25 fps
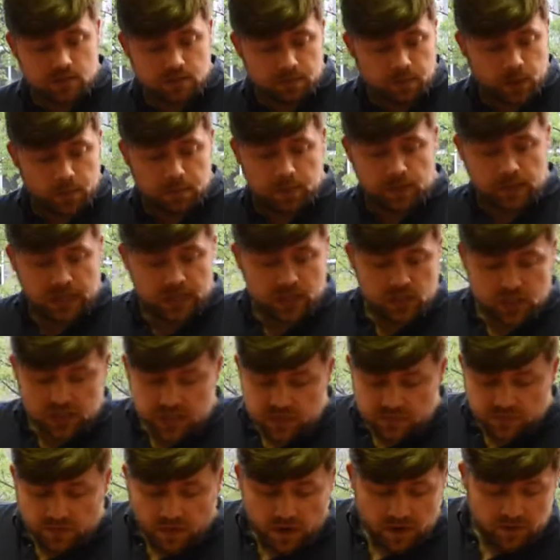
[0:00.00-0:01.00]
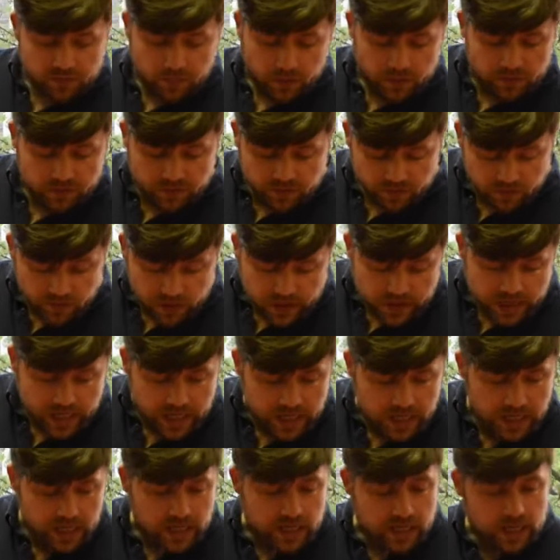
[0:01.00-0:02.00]
population is
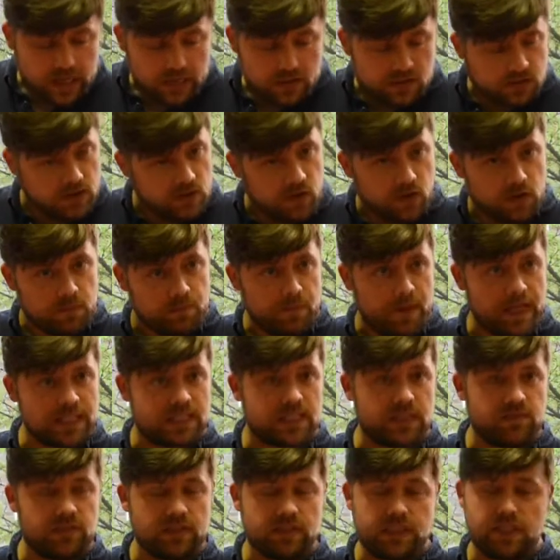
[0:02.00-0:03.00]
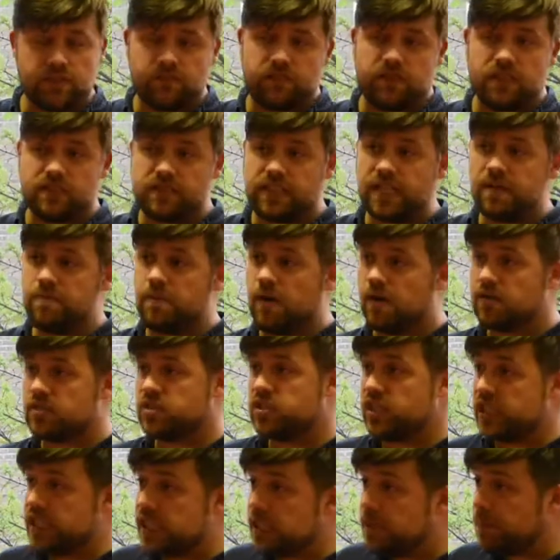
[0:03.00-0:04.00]
5.3, not massively different. And Denmark's
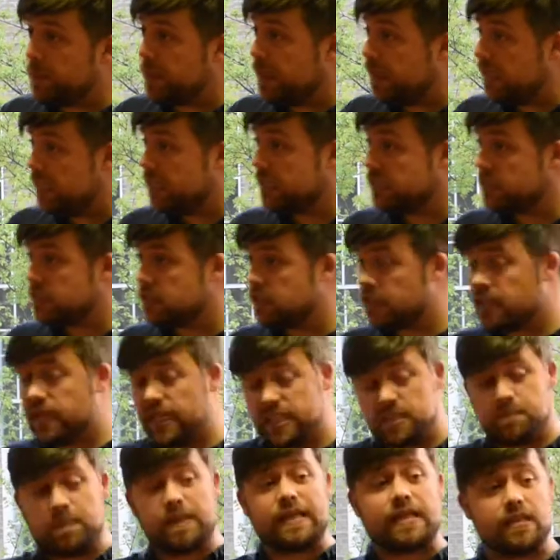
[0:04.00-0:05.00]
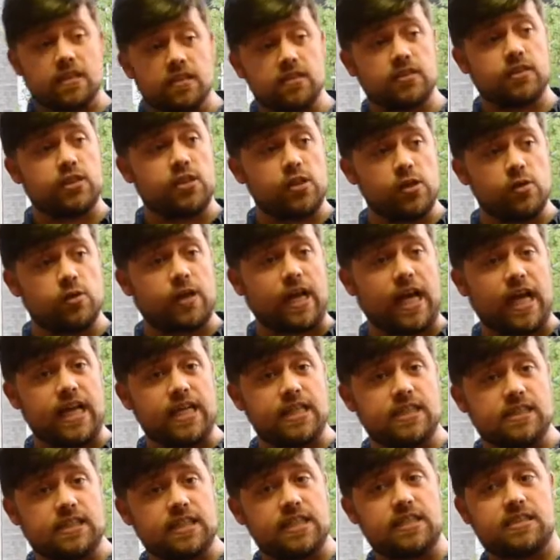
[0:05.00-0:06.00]
GDP is bigger than the
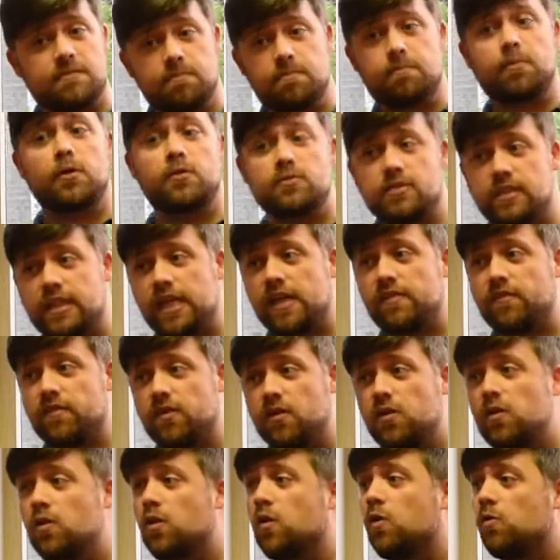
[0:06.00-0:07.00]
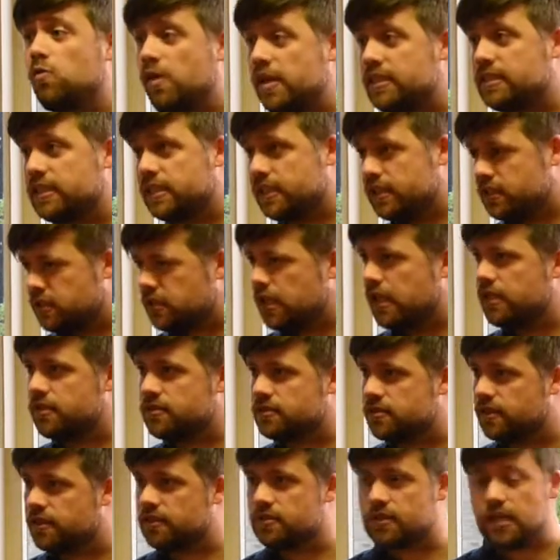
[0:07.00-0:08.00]
UK's is put together already, and
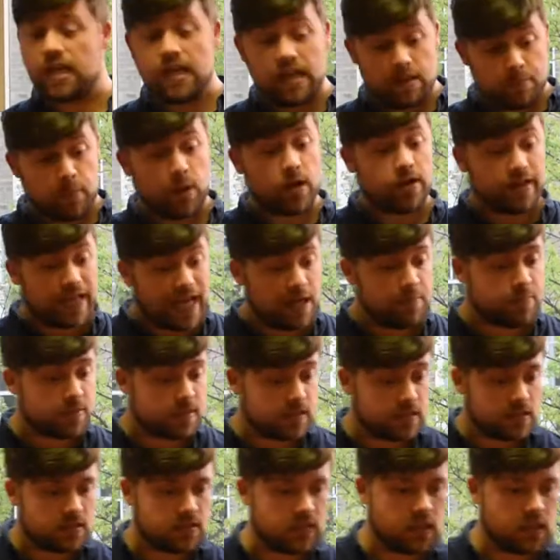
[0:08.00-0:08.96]
so per capita,